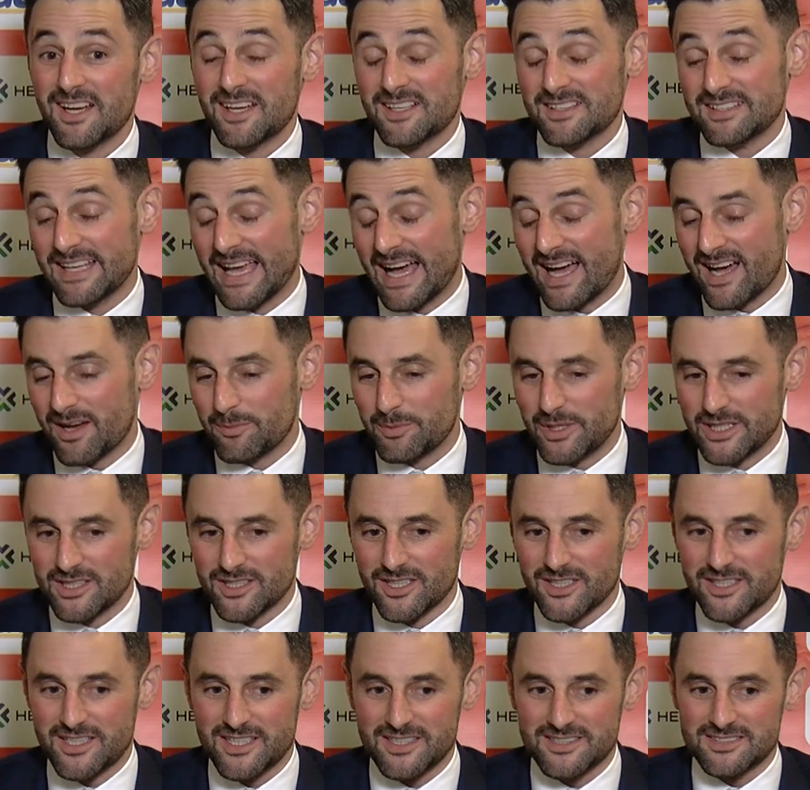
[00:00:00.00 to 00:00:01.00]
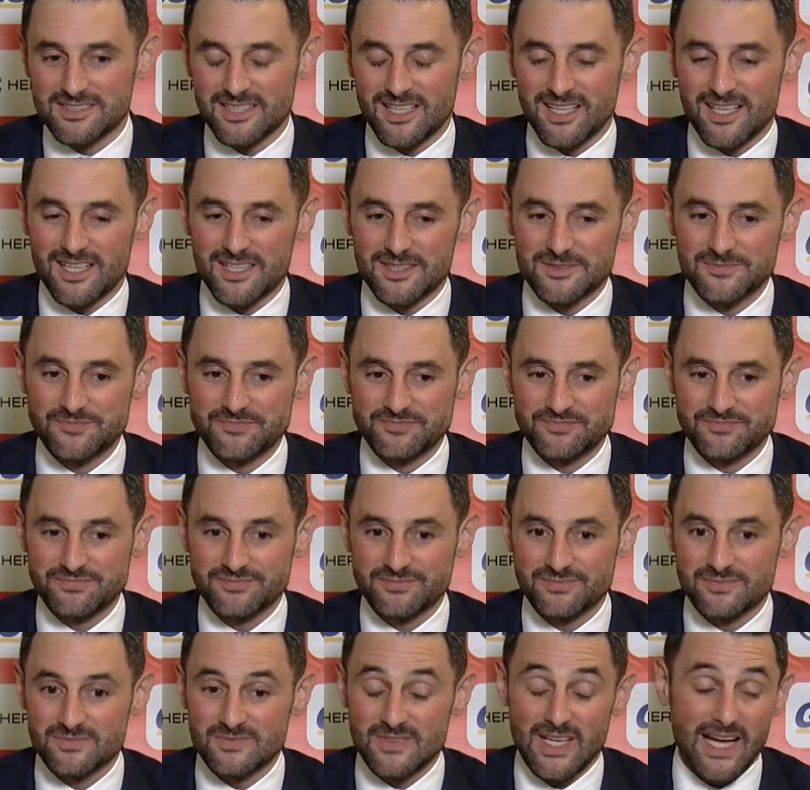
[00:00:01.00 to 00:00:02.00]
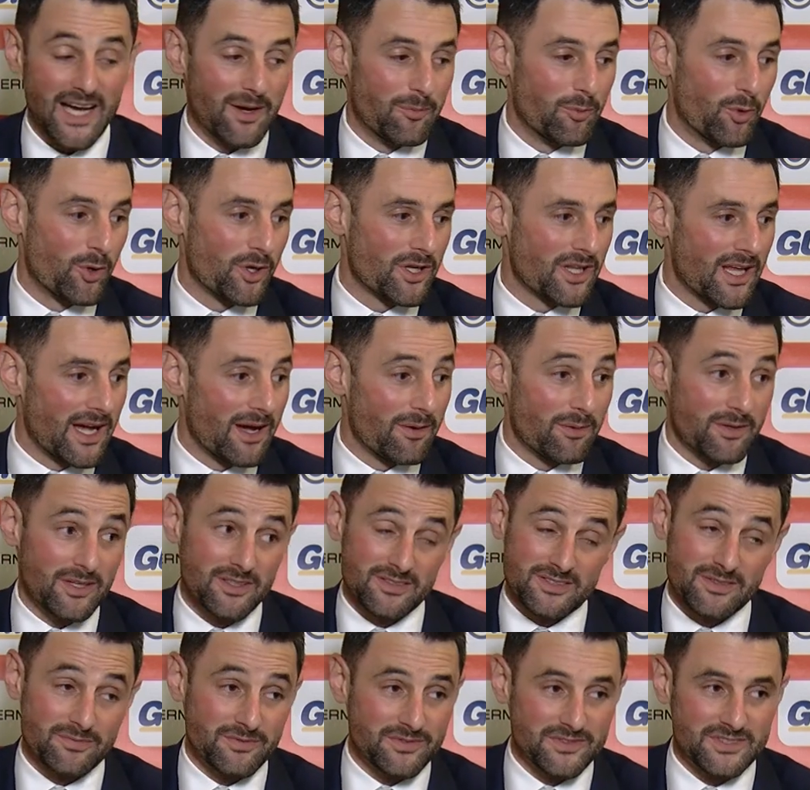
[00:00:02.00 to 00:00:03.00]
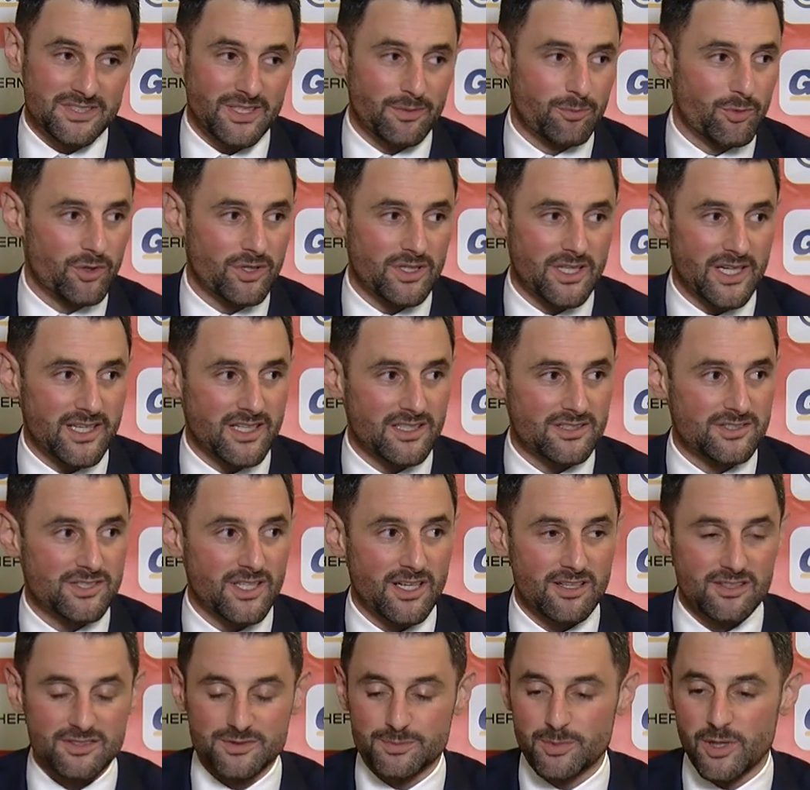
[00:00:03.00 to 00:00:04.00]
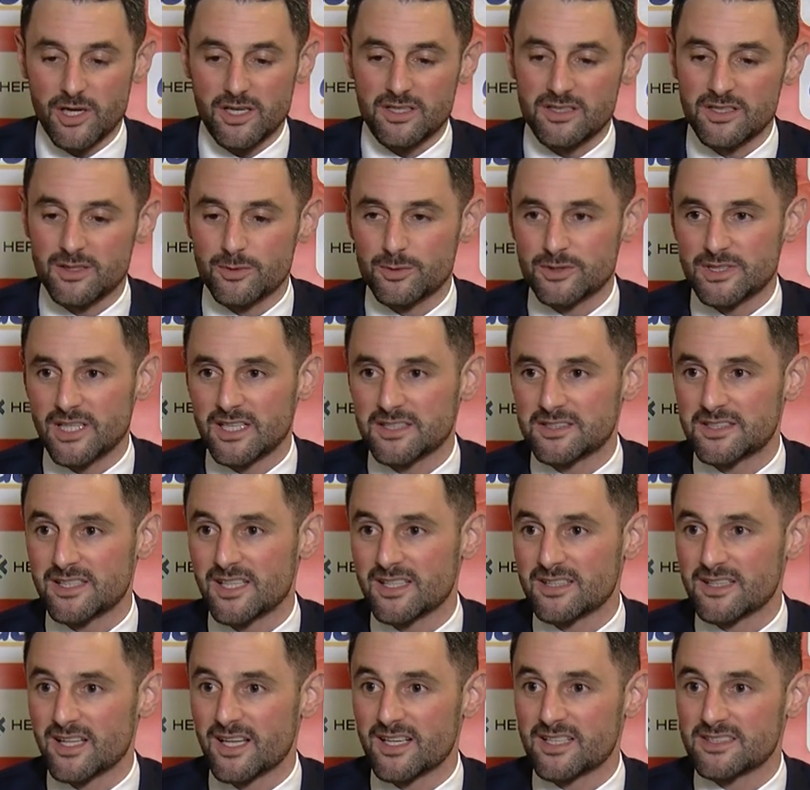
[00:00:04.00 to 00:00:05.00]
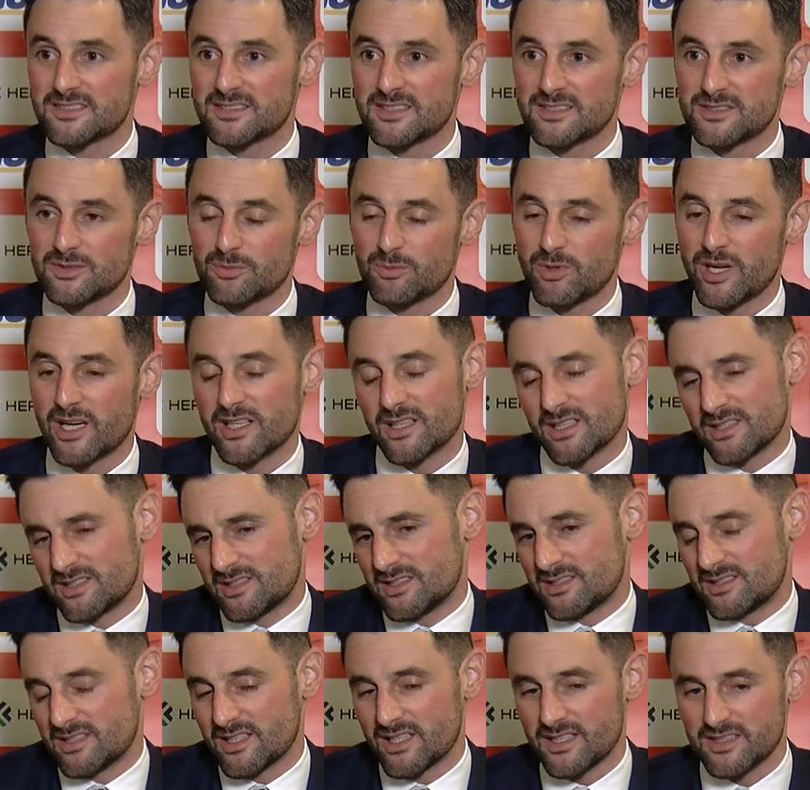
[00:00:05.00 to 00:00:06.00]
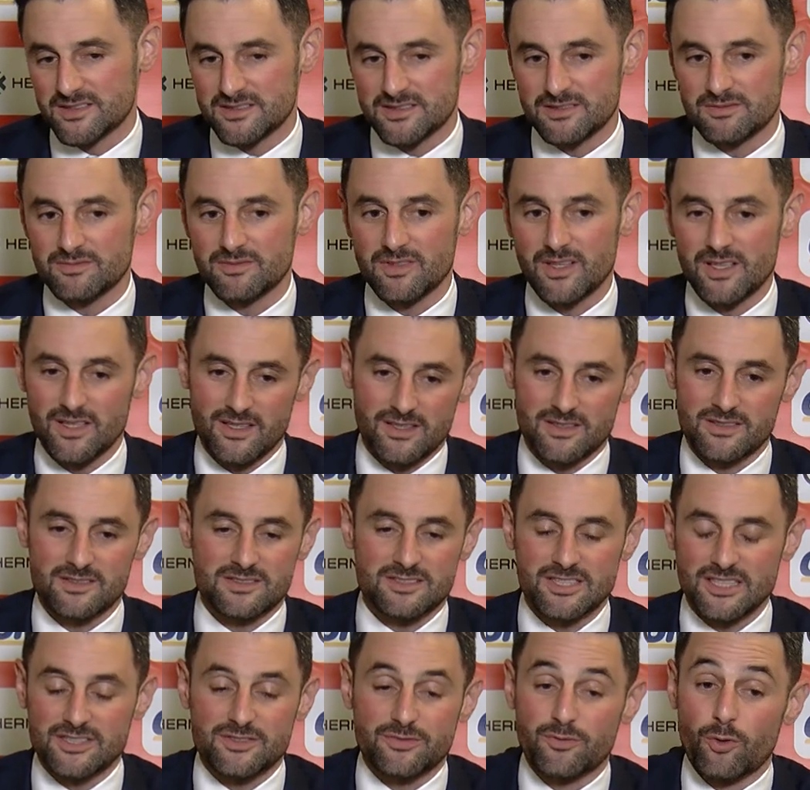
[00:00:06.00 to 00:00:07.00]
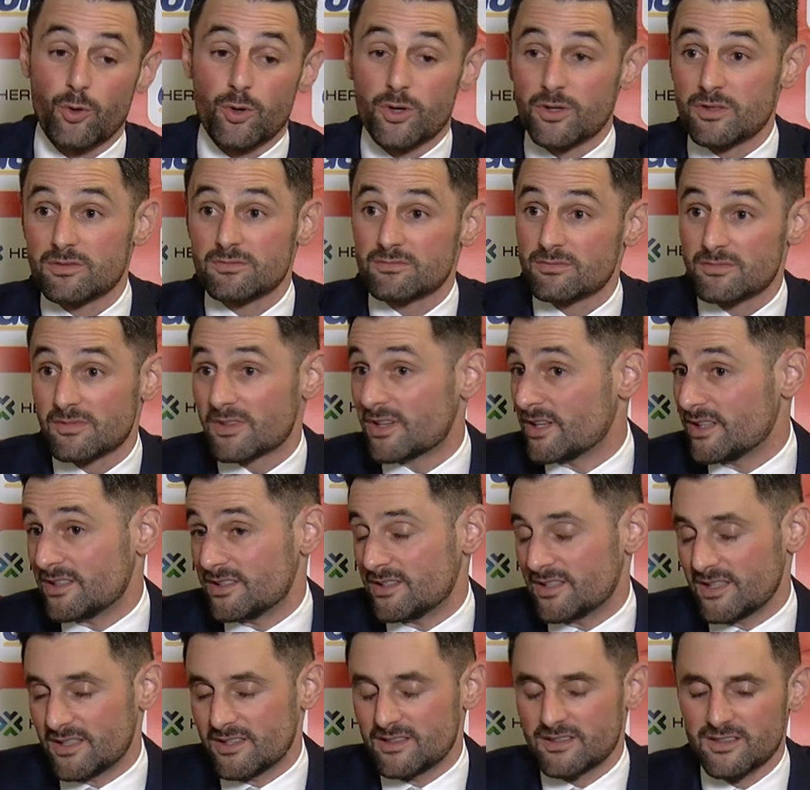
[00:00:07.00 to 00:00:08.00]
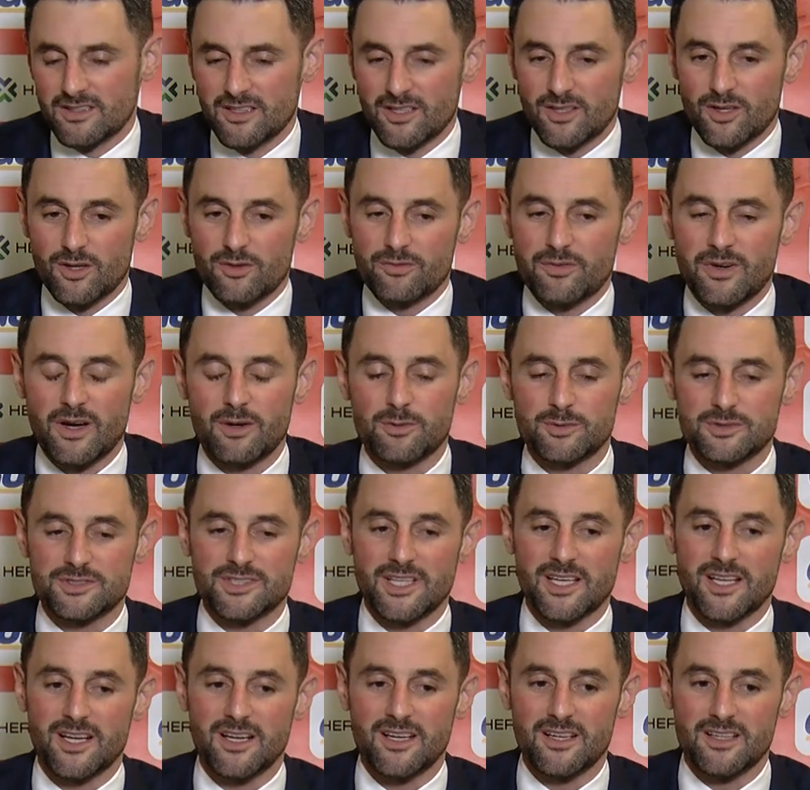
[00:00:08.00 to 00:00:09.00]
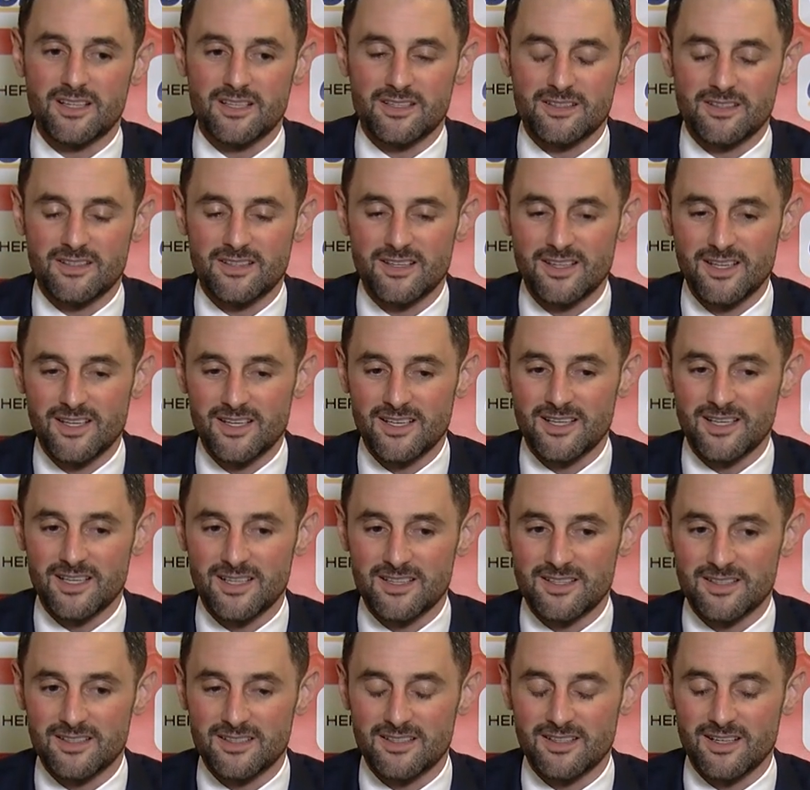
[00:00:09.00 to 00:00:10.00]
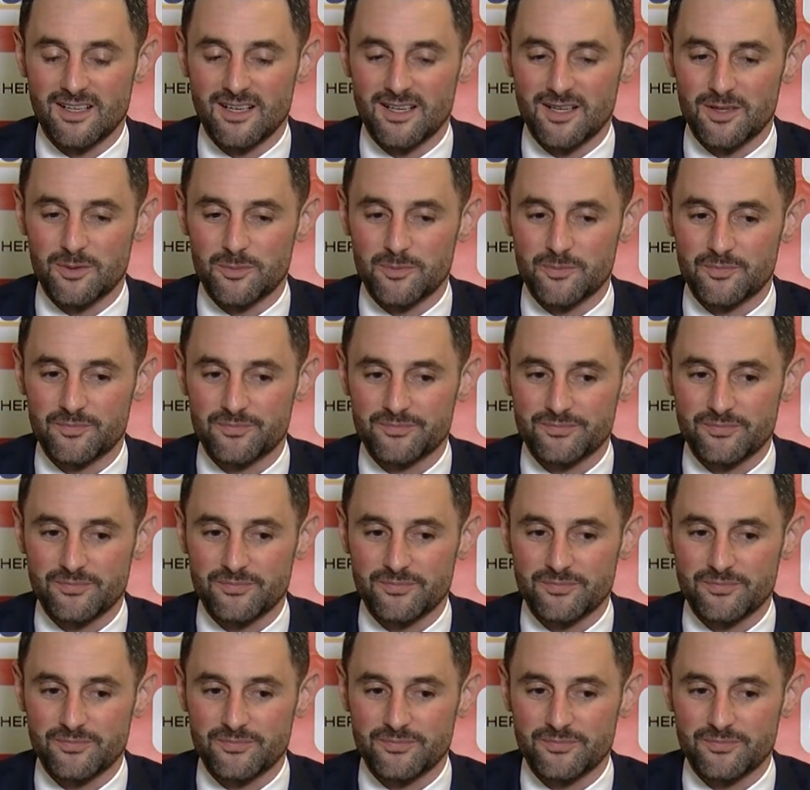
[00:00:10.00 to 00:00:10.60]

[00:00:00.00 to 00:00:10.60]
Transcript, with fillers: Yeah, I mean, look, he's, uh, yeah, more. I would even say more like a Charles Barkley without the athleticism, right? Like, yeah, he's six foot four. In, in you know, if I was saying it in, in, um,